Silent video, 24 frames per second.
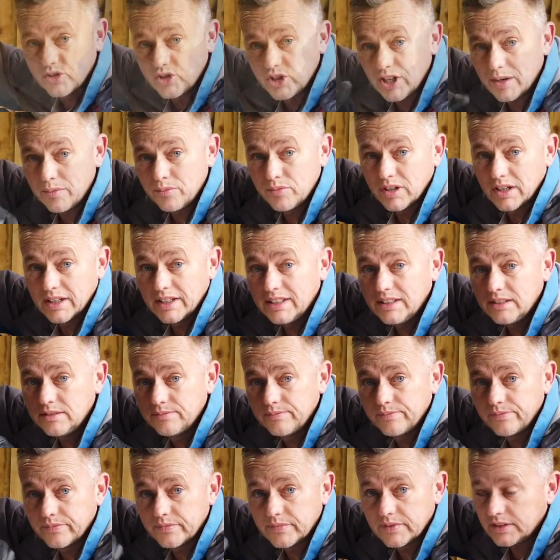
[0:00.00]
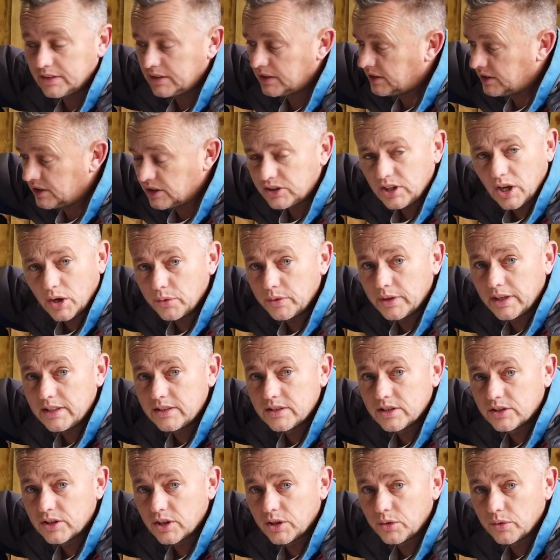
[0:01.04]
Generally, you don't need
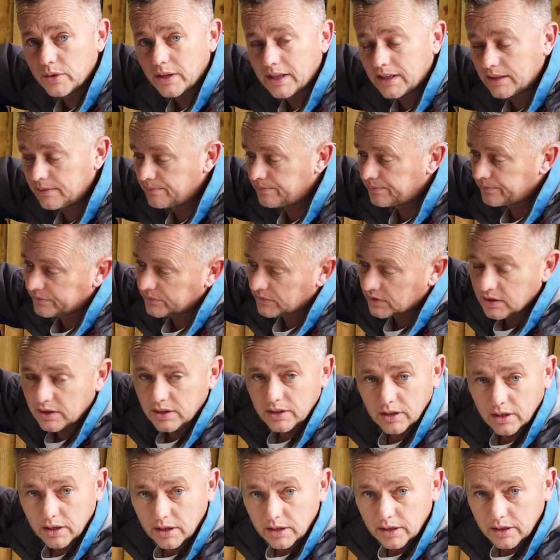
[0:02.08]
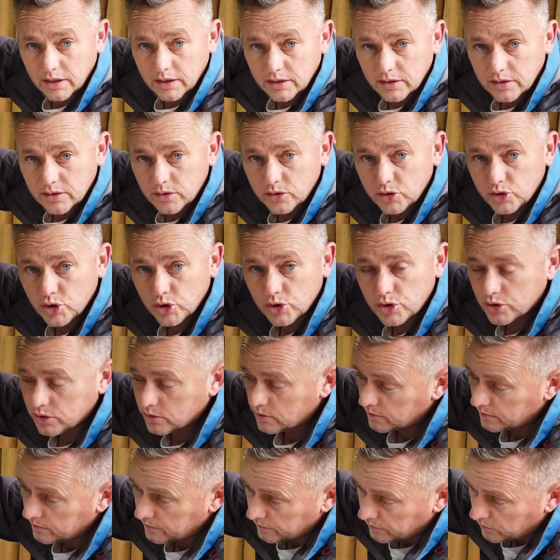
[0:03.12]
to do that. Just
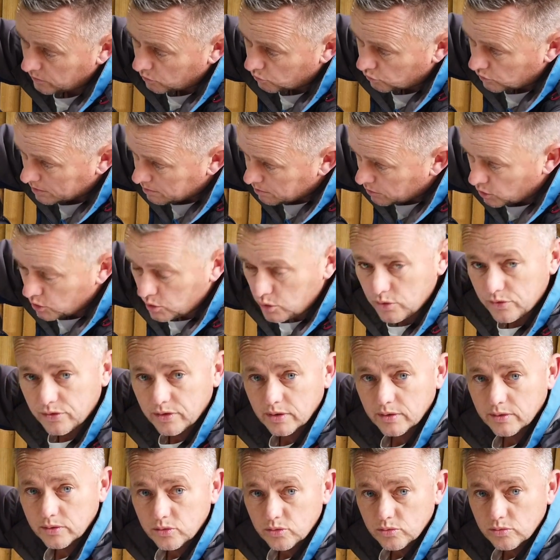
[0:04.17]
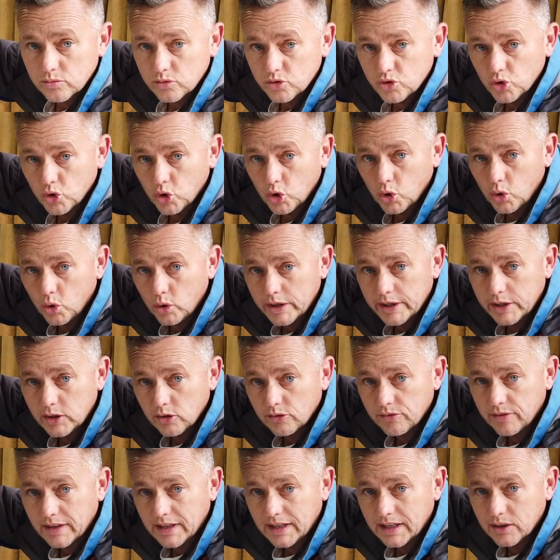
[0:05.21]
remove draw
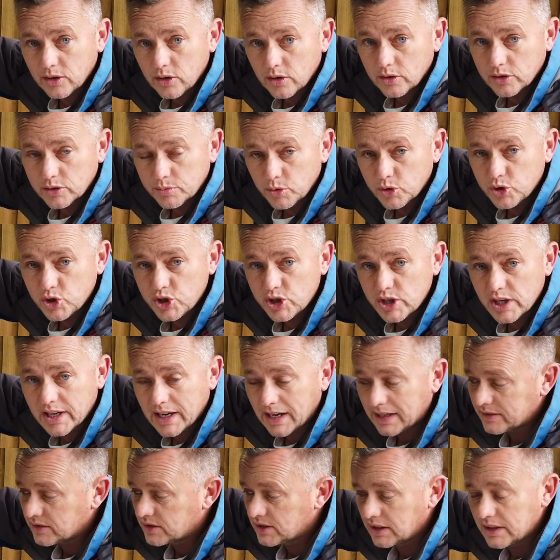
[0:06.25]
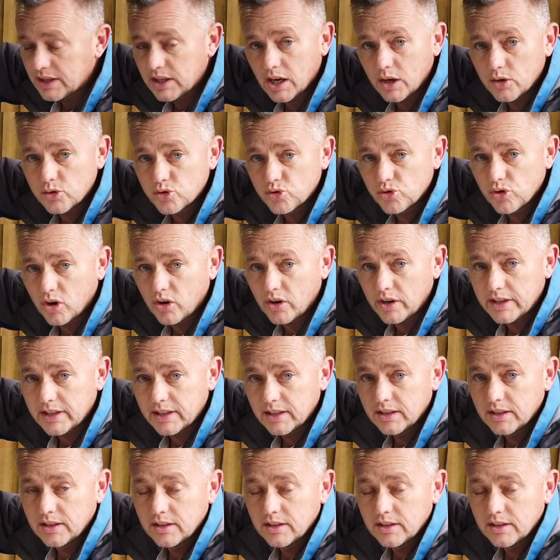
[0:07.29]
enough out as much as you can till it goes dry